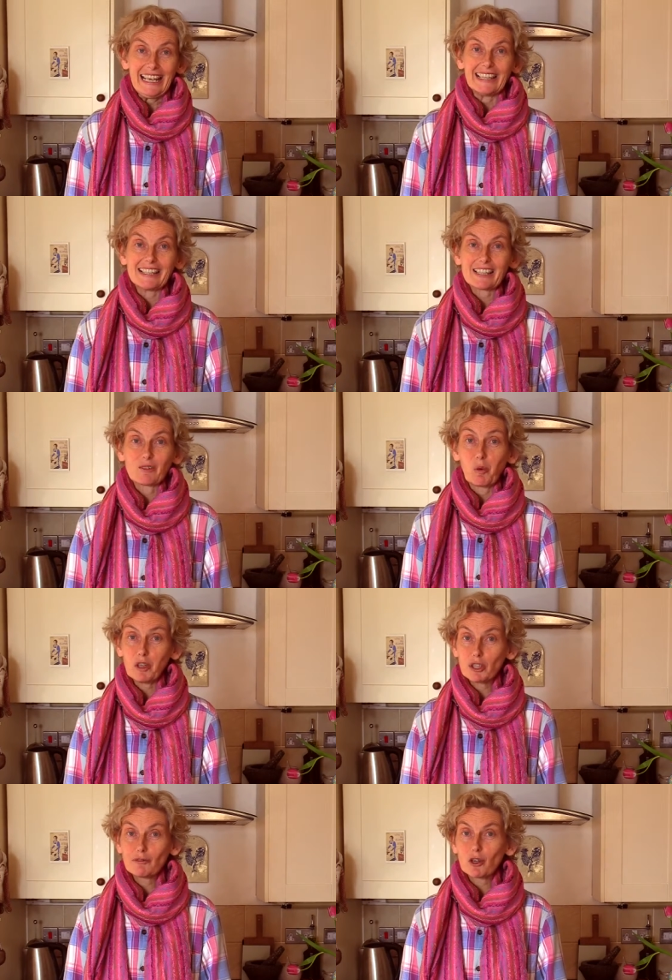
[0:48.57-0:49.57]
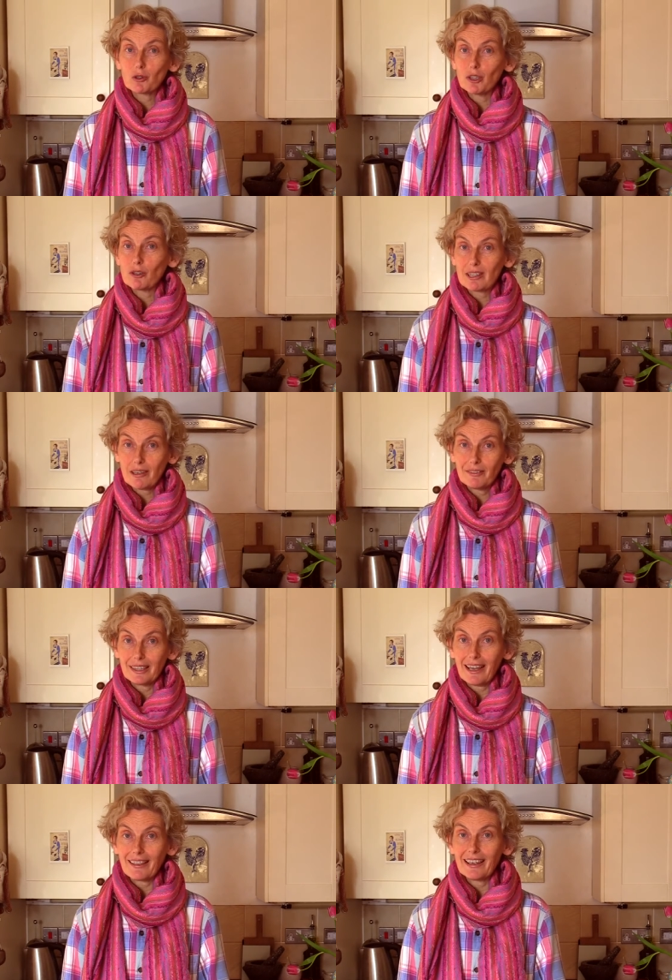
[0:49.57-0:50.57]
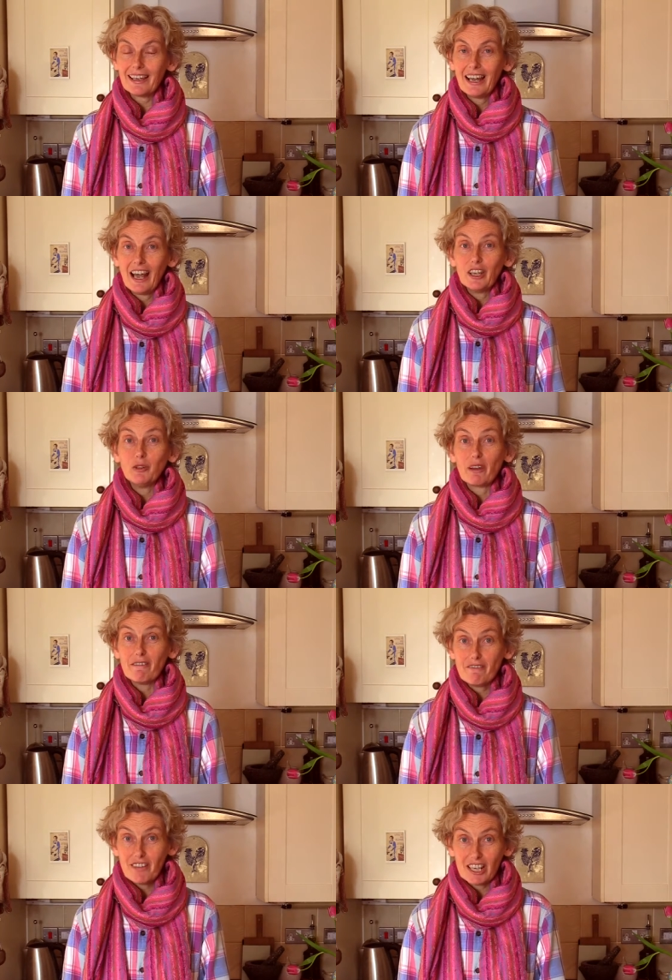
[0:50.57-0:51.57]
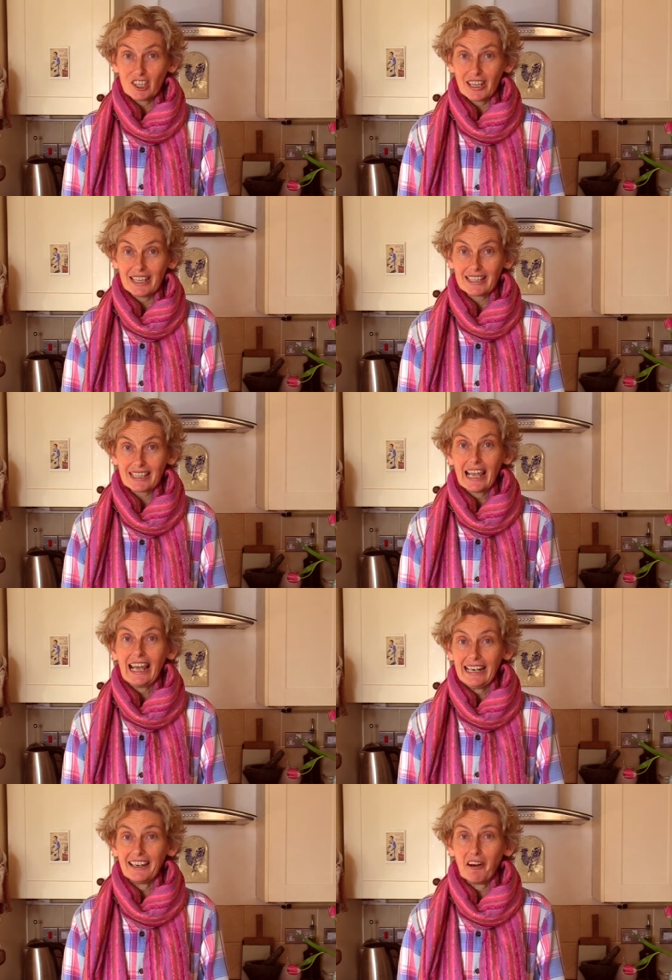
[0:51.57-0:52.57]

is, once you've got all your stuff together, you can finish this in an